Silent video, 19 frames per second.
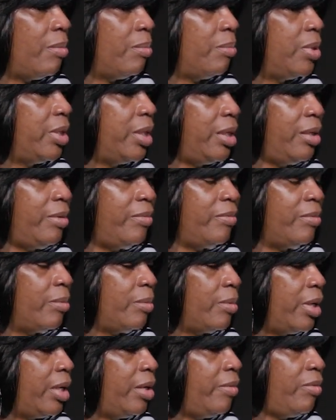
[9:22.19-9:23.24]
Believe,
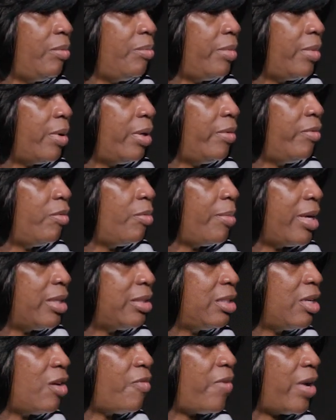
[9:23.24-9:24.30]
even
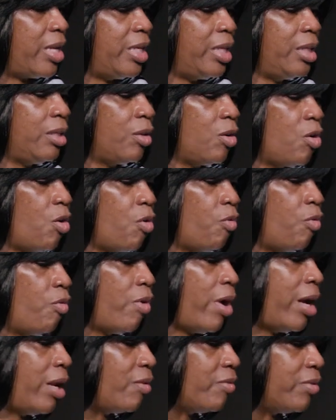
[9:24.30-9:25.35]
myself, I didn't go
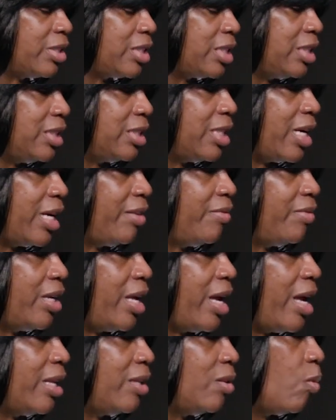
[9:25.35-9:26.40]
right overseas. I even had to